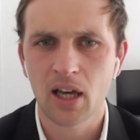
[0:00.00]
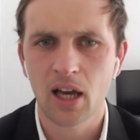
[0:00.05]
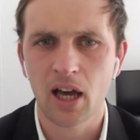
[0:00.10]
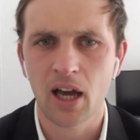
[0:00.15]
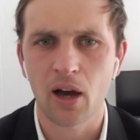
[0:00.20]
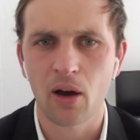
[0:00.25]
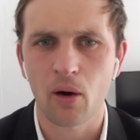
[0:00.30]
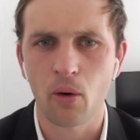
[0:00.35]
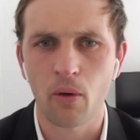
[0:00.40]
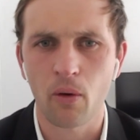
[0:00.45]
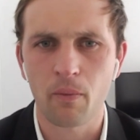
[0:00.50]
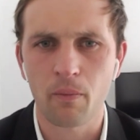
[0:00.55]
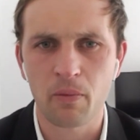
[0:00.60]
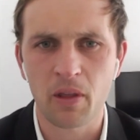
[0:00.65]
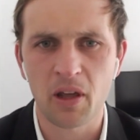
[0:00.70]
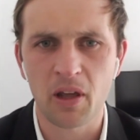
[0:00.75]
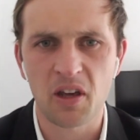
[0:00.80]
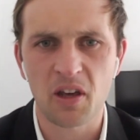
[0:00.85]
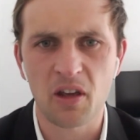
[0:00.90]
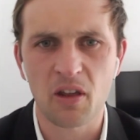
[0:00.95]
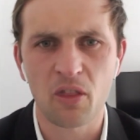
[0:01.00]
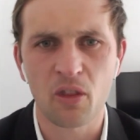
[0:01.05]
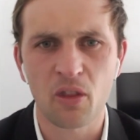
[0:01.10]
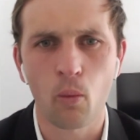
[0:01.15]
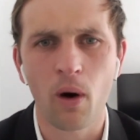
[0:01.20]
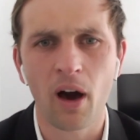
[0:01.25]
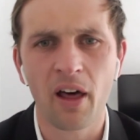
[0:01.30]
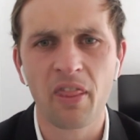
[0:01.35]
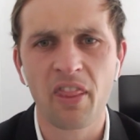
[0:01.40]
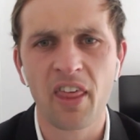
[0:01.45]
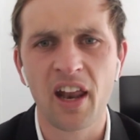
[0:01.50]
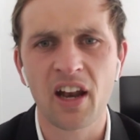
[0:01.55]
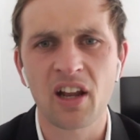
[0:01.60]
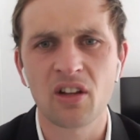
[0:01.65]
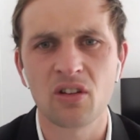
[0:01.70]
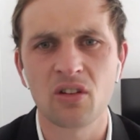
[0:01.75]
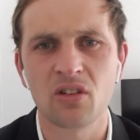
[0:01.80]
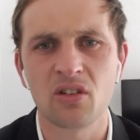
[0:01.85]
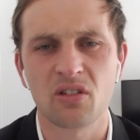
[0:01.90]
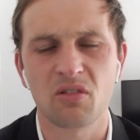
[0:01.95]
the one that
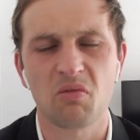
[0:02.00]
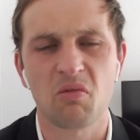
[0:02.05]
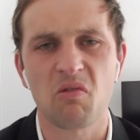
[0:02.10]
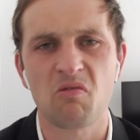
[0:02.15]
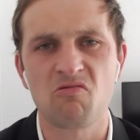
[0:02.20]
has